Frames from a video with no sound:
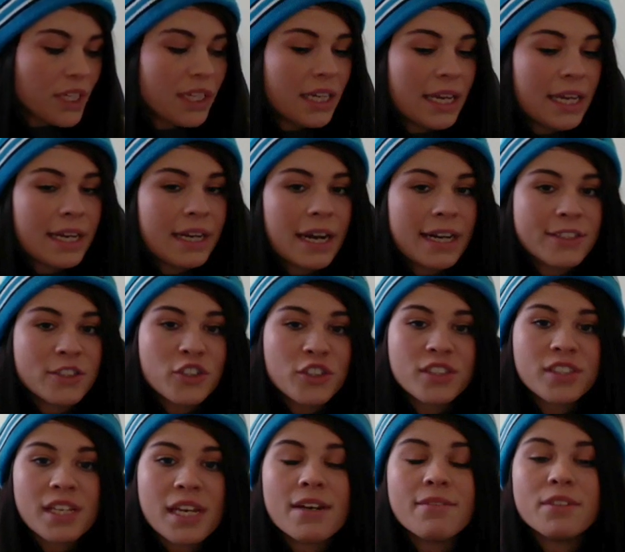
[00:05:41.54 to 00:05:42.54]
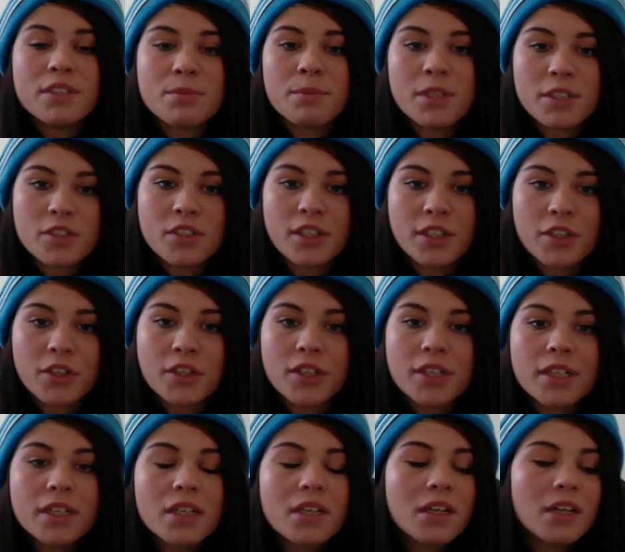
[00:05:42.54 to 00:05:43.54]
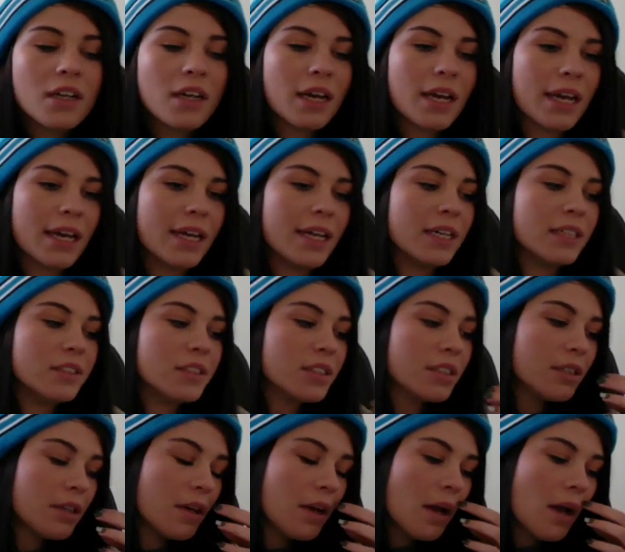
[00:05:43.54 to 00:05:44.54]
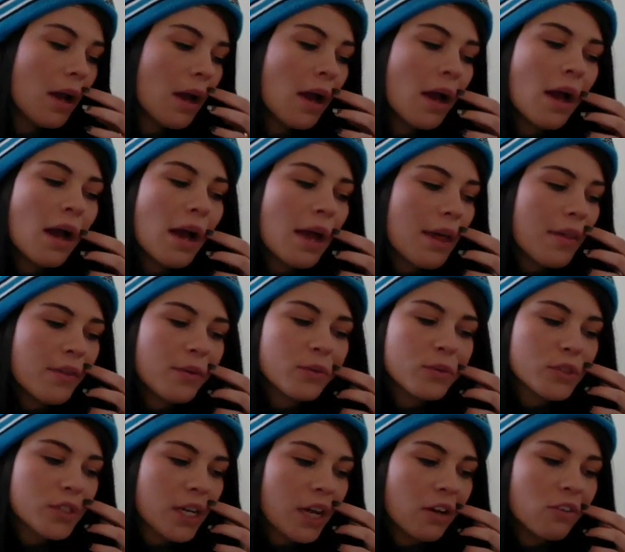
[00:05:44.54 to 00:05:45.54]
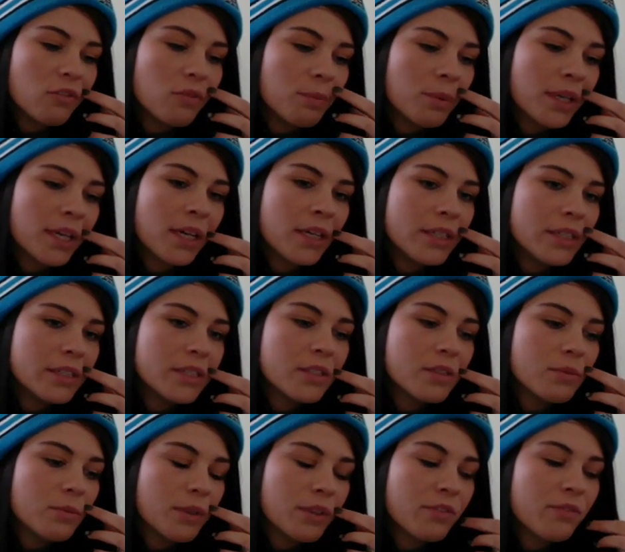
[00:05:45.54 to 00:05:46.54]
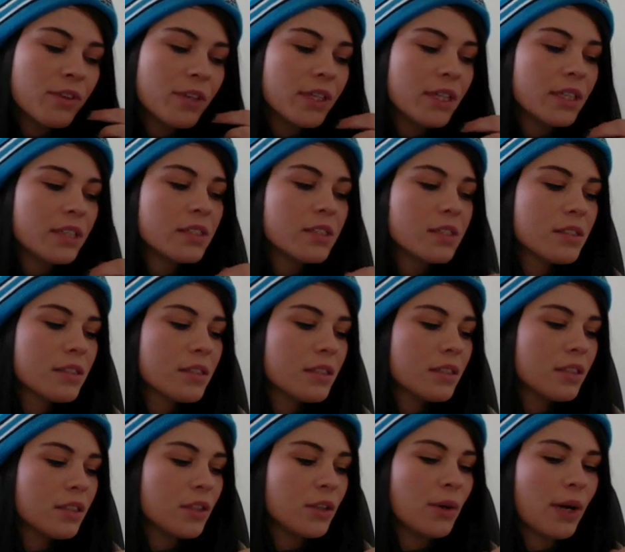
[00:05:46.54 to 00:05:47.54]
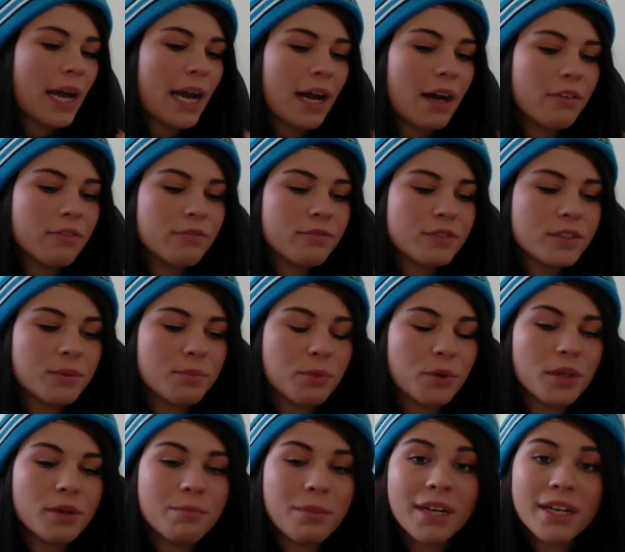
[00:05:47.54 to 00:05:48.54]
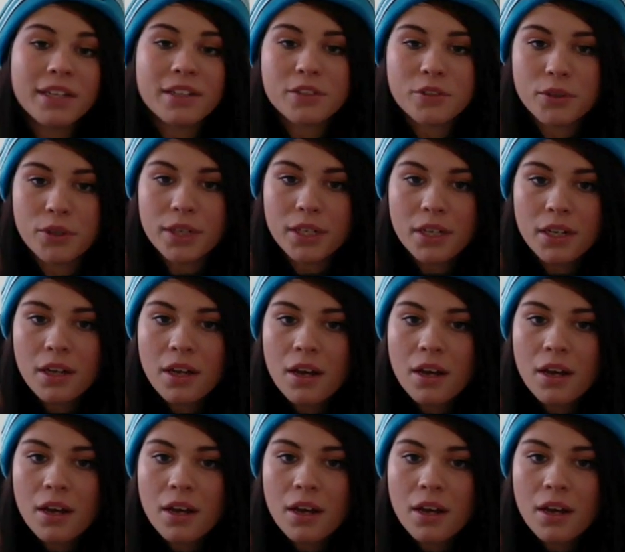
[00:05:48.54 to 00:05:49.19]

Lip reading: I just saved as much as I could. And it was tough because with fitness, you have to put money into it,